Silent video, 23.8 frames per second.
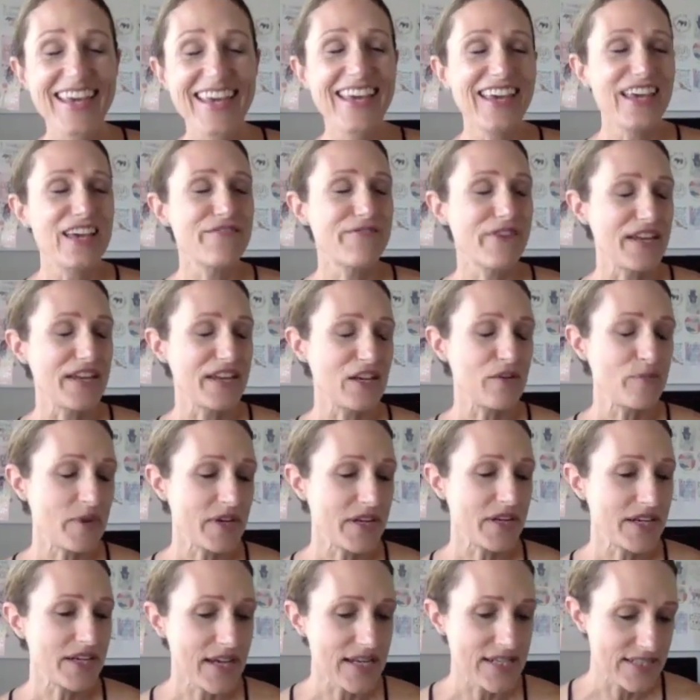If
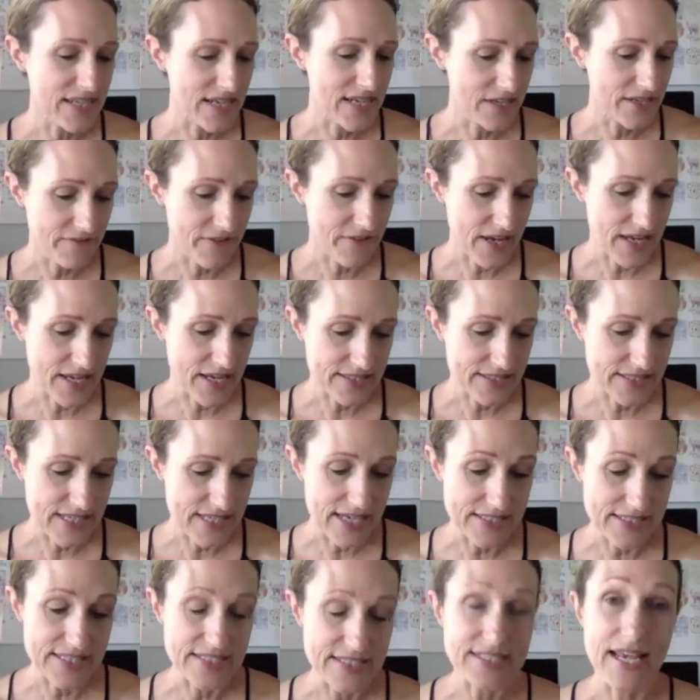anybody identifies
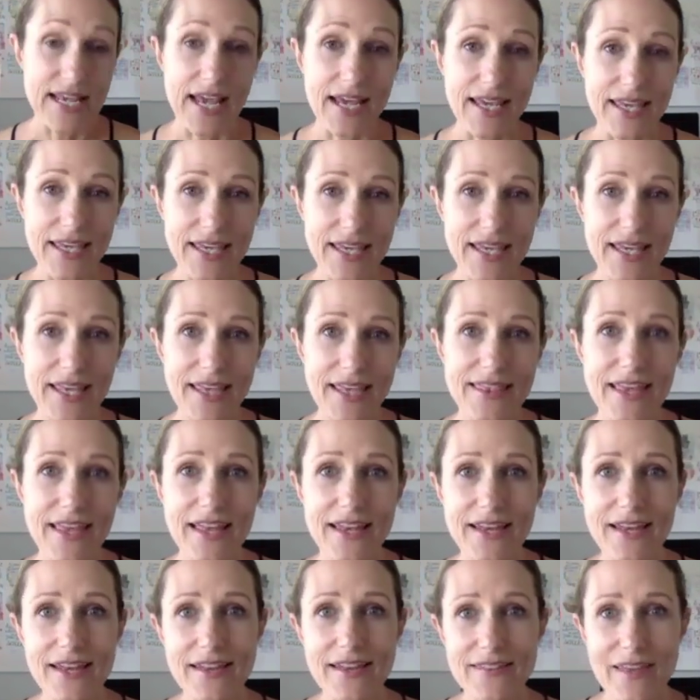as a techie,
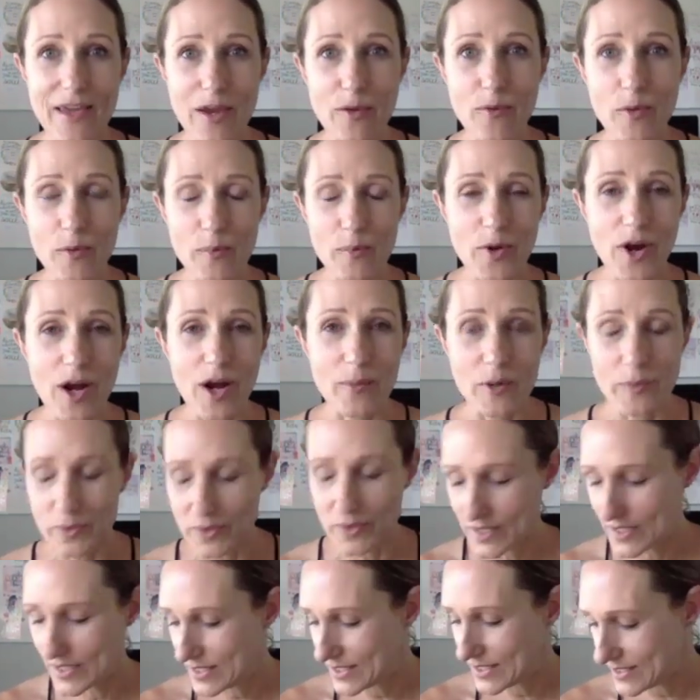then they would
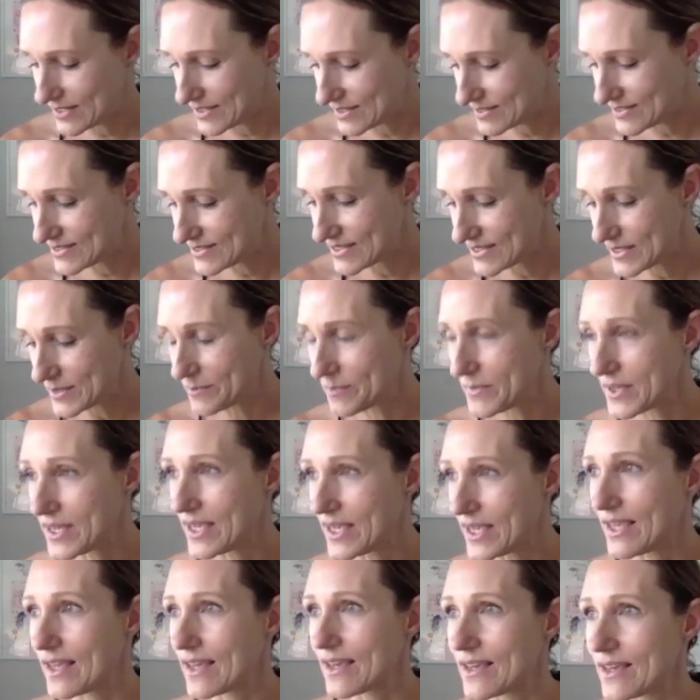probably see
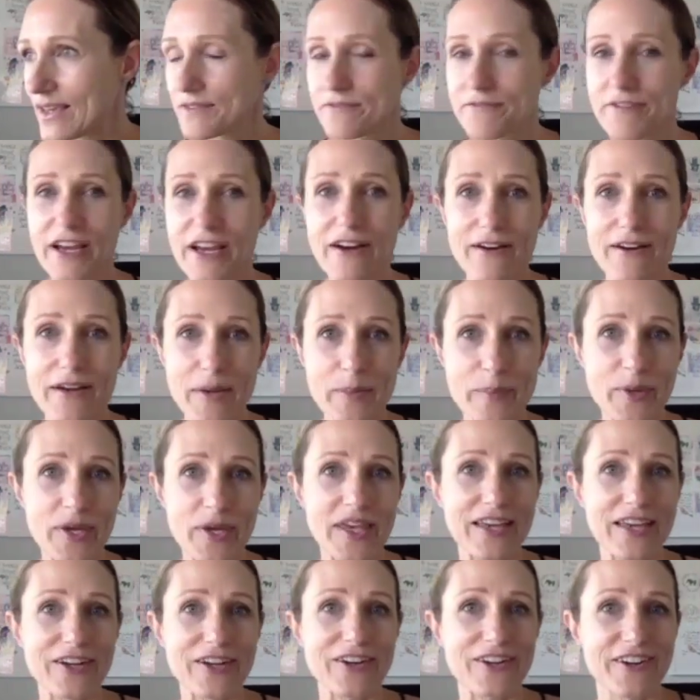me at very
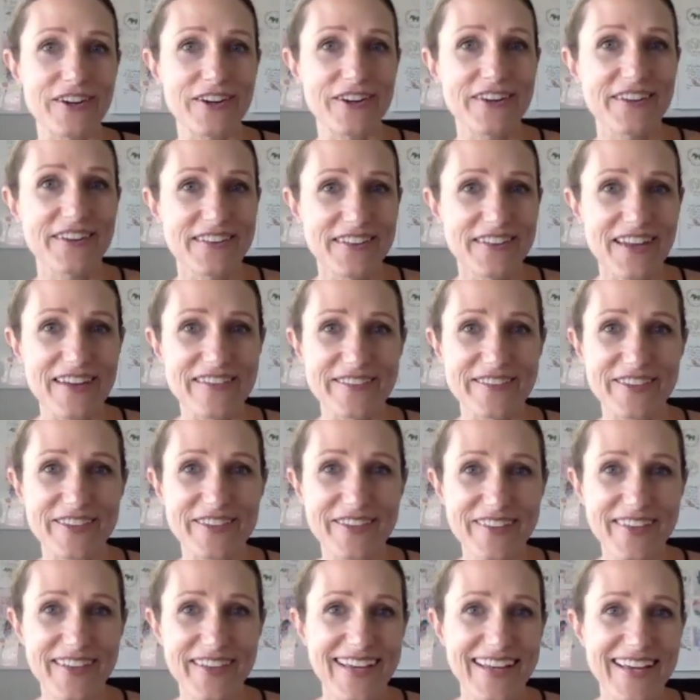beginner
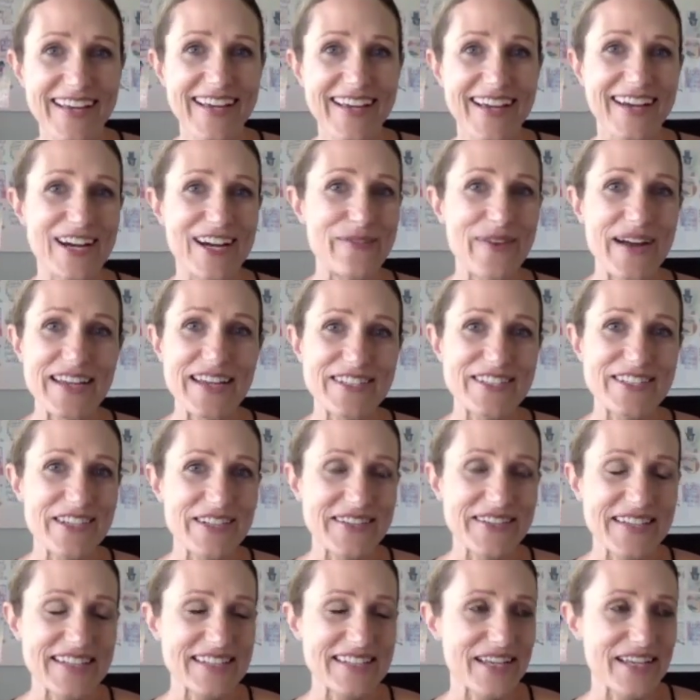level. I
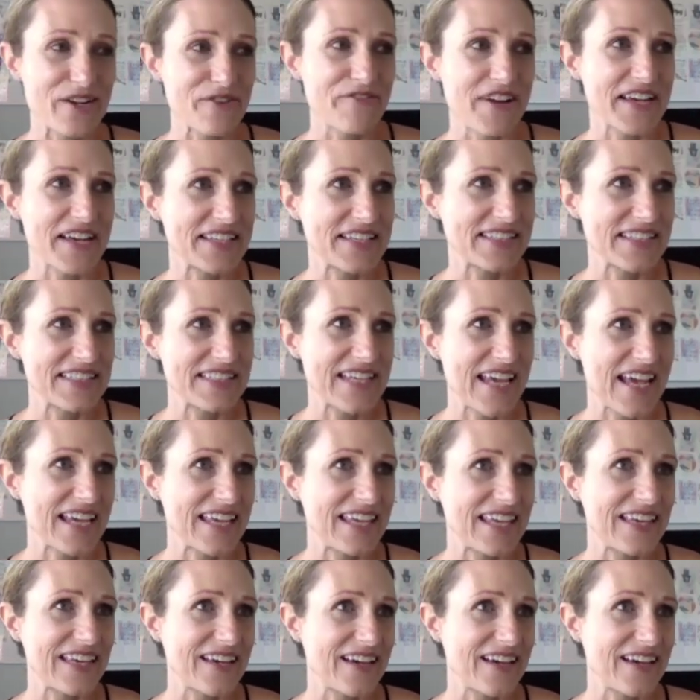don't identify as a techie.